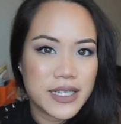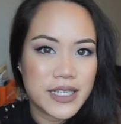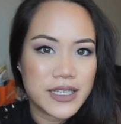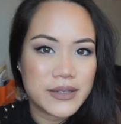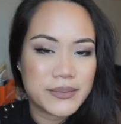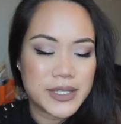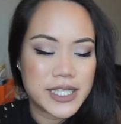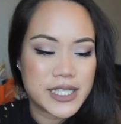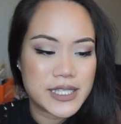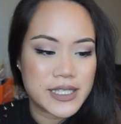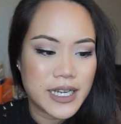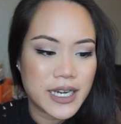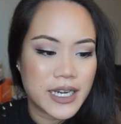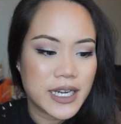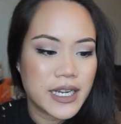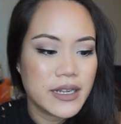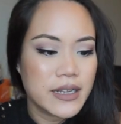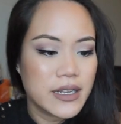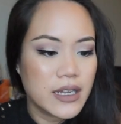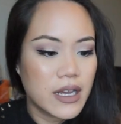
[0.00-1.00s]
and it be
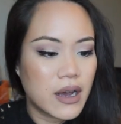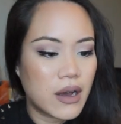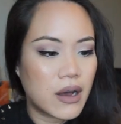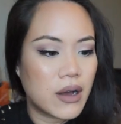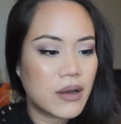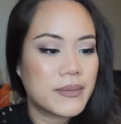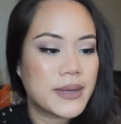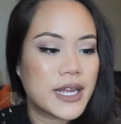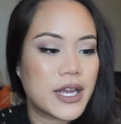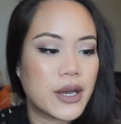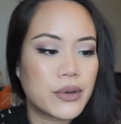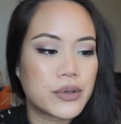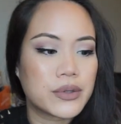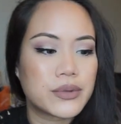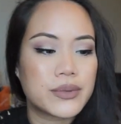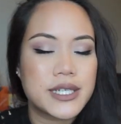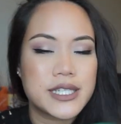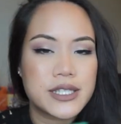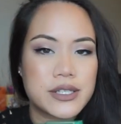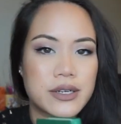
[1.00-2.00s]
steady. All my old
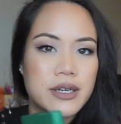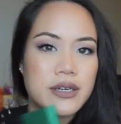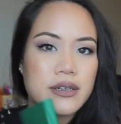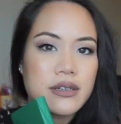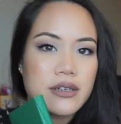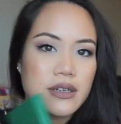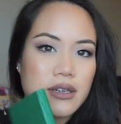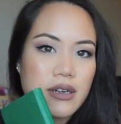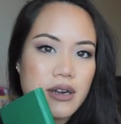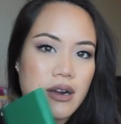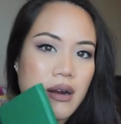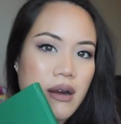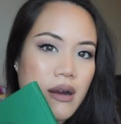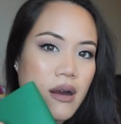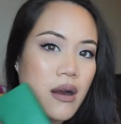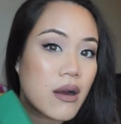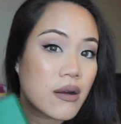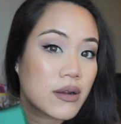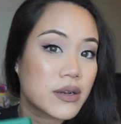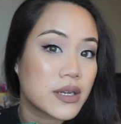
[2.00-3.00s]
ones are
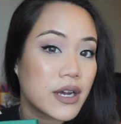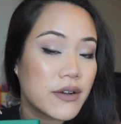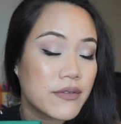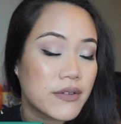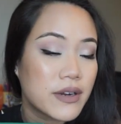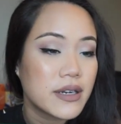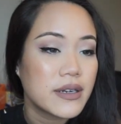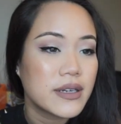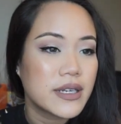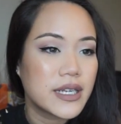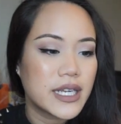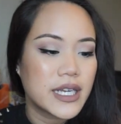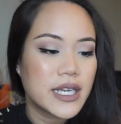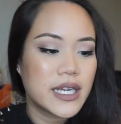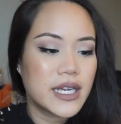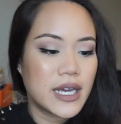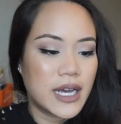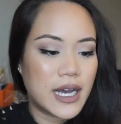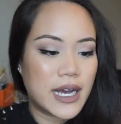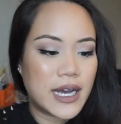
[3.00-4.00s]
hardcover.
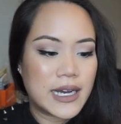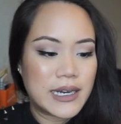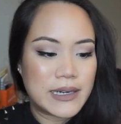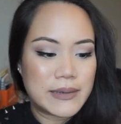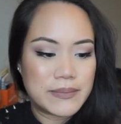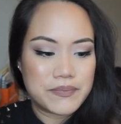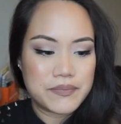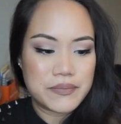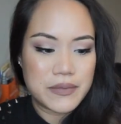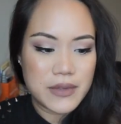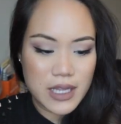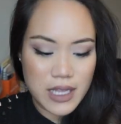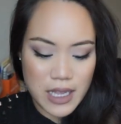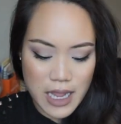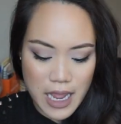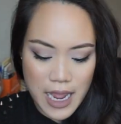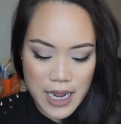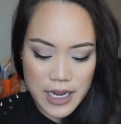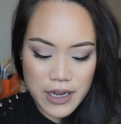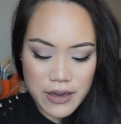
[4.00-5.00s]

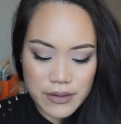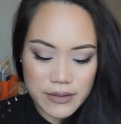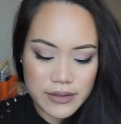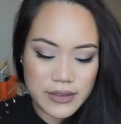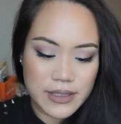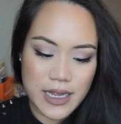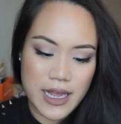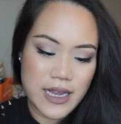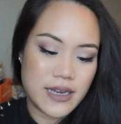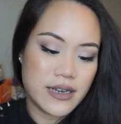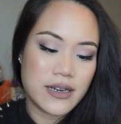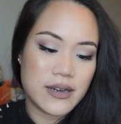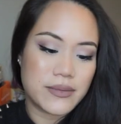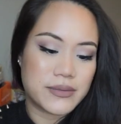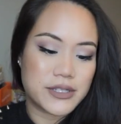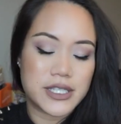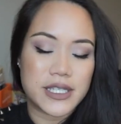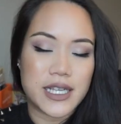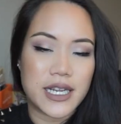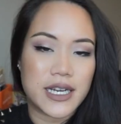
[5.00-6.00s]
I ended up
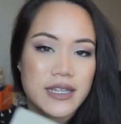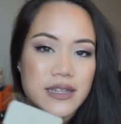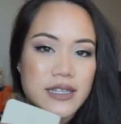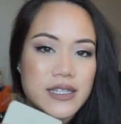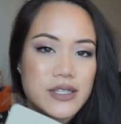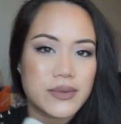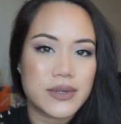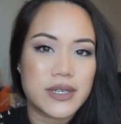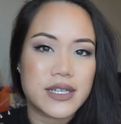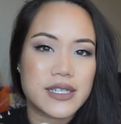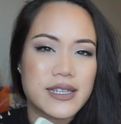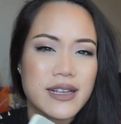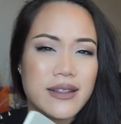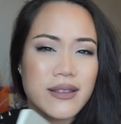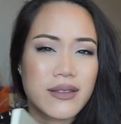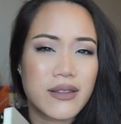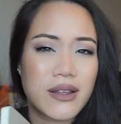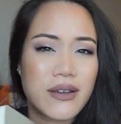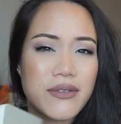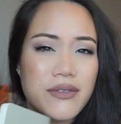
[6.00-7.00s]
just getting this one because
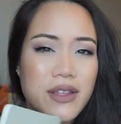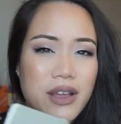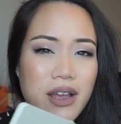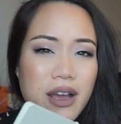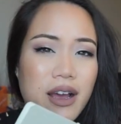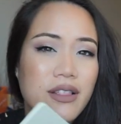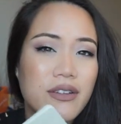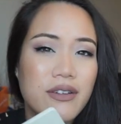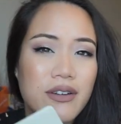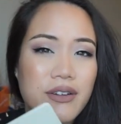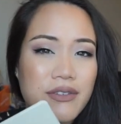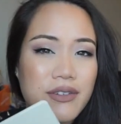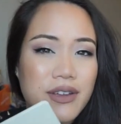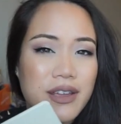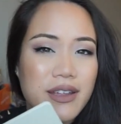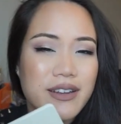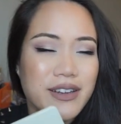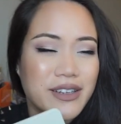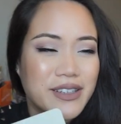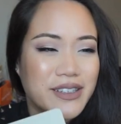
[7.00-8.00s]
I love the color of
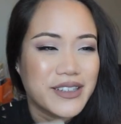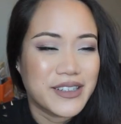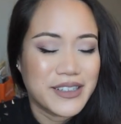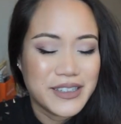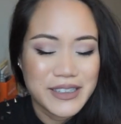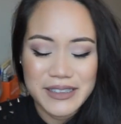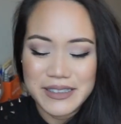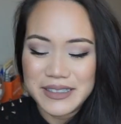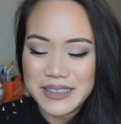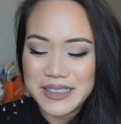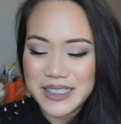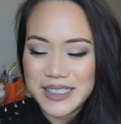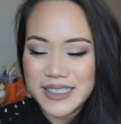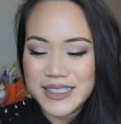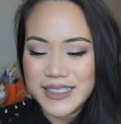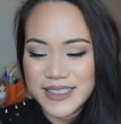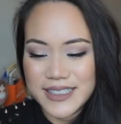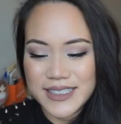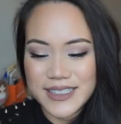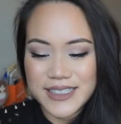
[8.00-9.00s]
it.
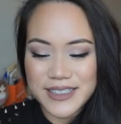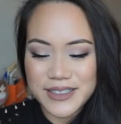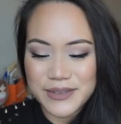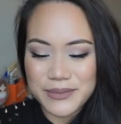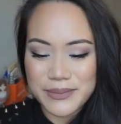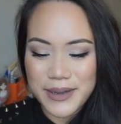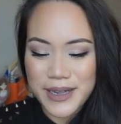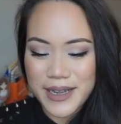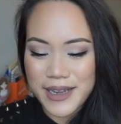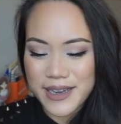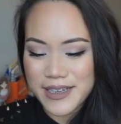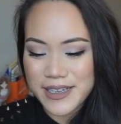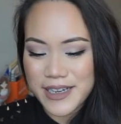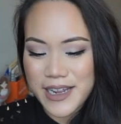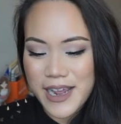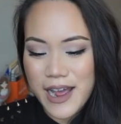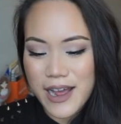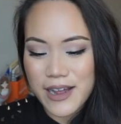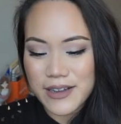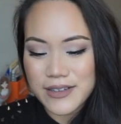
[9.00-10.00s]
But
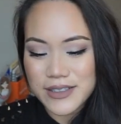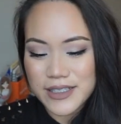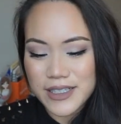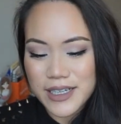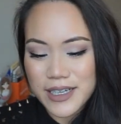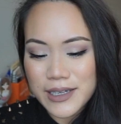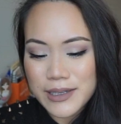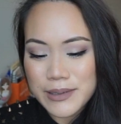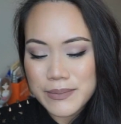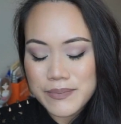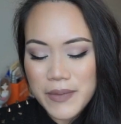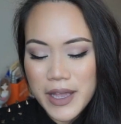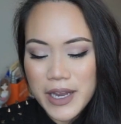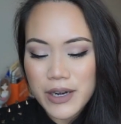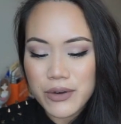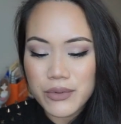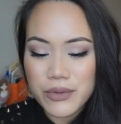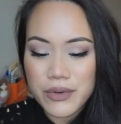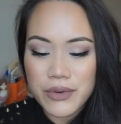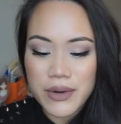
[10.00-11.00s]
yeah, I
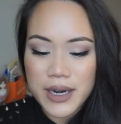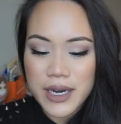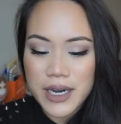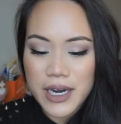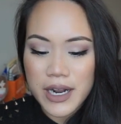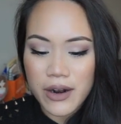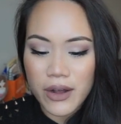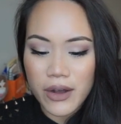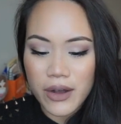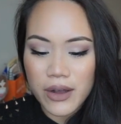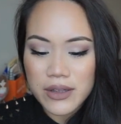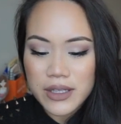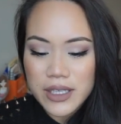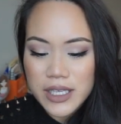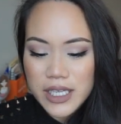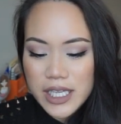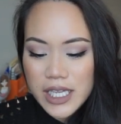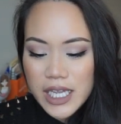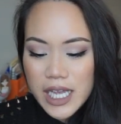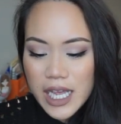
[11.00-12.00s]
don't regret it at all.
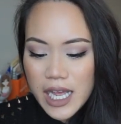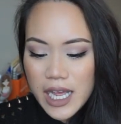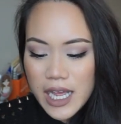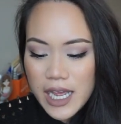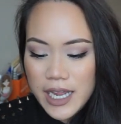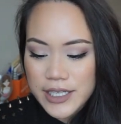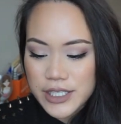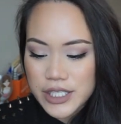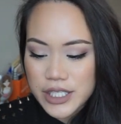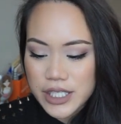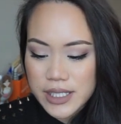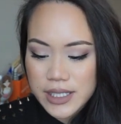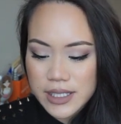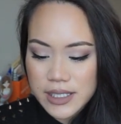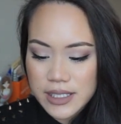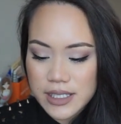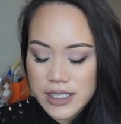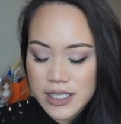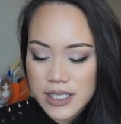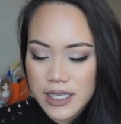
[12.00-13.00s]
I
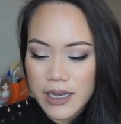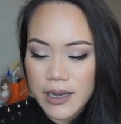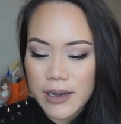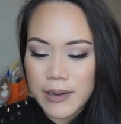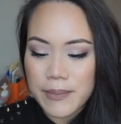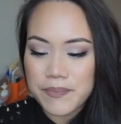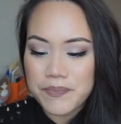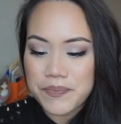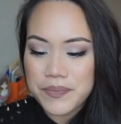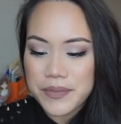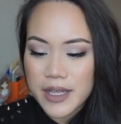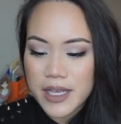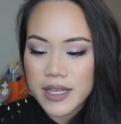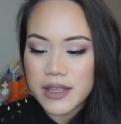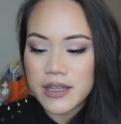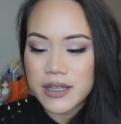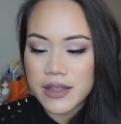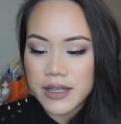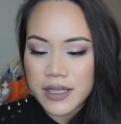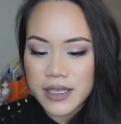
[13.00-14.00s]
just, and
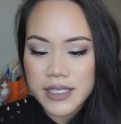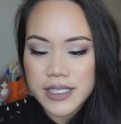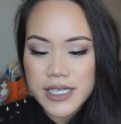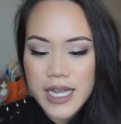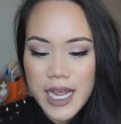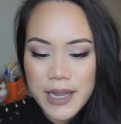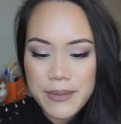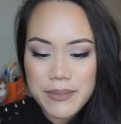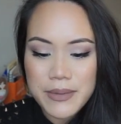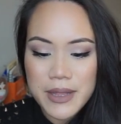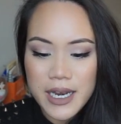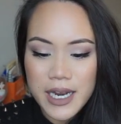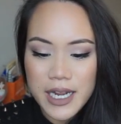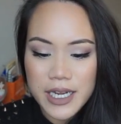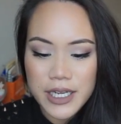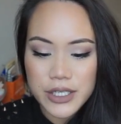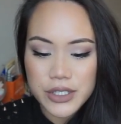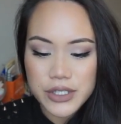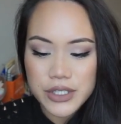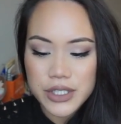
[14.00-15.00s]
then the type that I
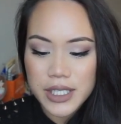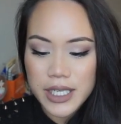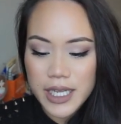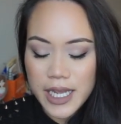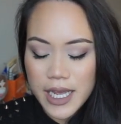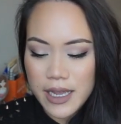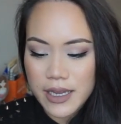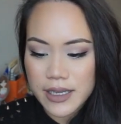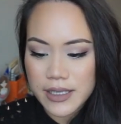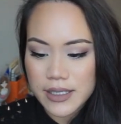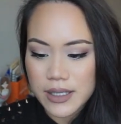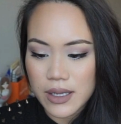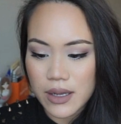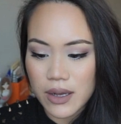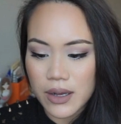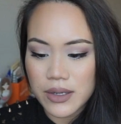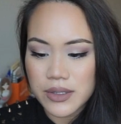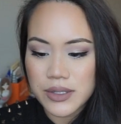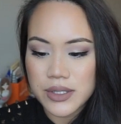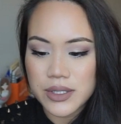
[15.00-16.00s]
usually get is
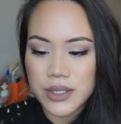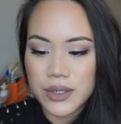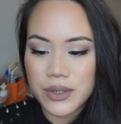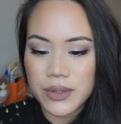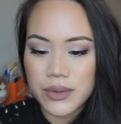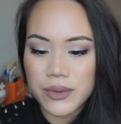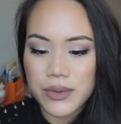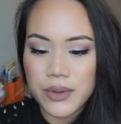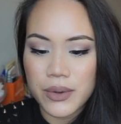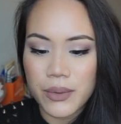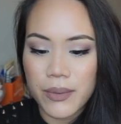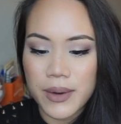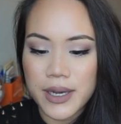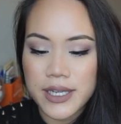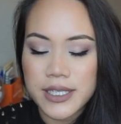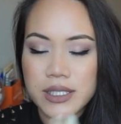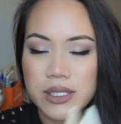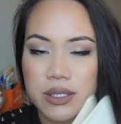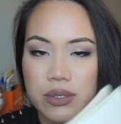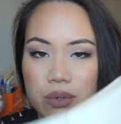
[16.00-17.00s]
also the
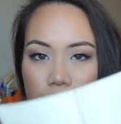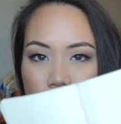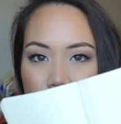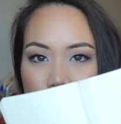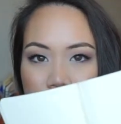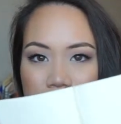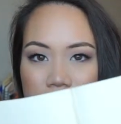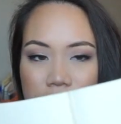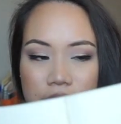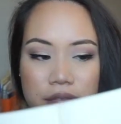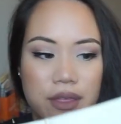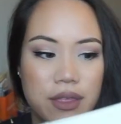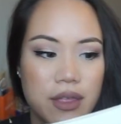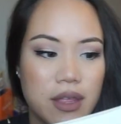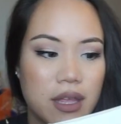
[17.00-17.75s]
ones with